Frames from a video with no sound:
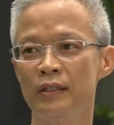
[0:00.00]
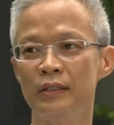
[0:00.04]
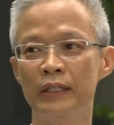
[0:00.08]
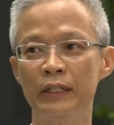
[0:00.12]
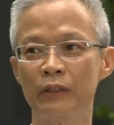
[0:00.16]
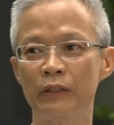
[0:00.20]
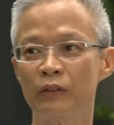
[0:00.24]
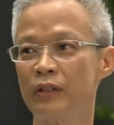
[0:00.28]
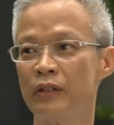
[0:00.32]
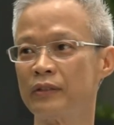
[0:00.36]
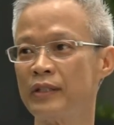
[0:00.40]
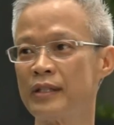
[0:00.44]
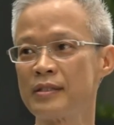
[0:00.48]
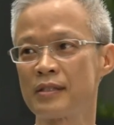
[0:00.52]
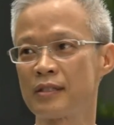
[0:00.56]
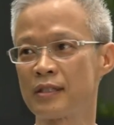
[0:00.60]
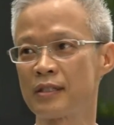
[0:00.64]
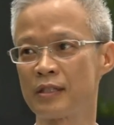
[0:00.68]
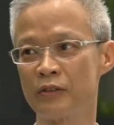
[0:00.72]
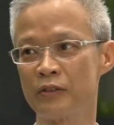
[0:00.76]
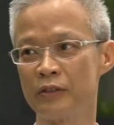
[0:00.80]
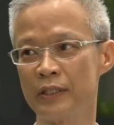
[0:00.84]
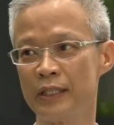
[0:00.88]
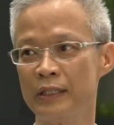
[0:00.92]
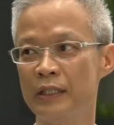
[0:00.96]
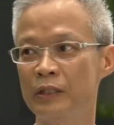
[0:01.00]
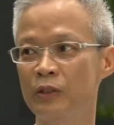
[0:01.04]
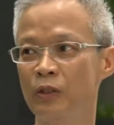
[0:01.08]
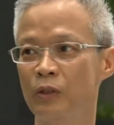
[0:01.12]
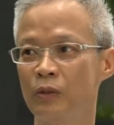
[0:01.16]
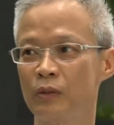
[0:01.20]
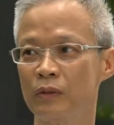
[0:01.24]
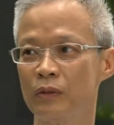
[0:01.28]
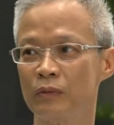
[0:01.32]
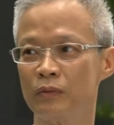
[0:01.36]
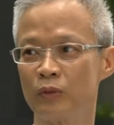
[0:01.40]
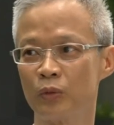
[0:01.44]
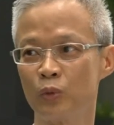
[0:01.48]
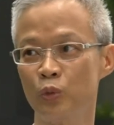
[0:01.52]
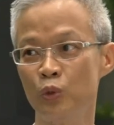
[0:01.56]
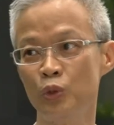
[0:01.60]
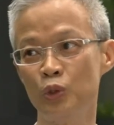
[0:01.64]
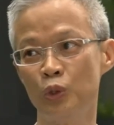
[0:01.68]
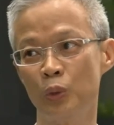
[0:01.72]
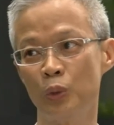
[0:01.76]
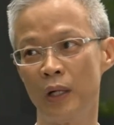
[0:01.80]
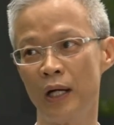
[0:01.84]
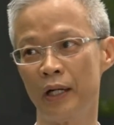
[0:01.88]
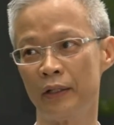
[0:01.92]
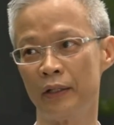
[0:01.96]
need not necessarily denote who
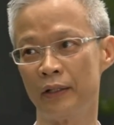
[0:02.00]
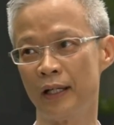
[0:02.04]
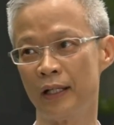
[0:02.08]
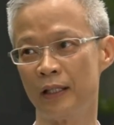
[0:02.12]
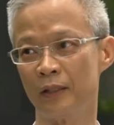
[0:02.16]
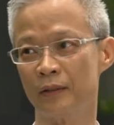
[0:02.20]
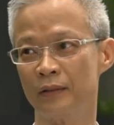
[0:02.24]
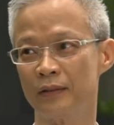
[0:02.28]
you are now.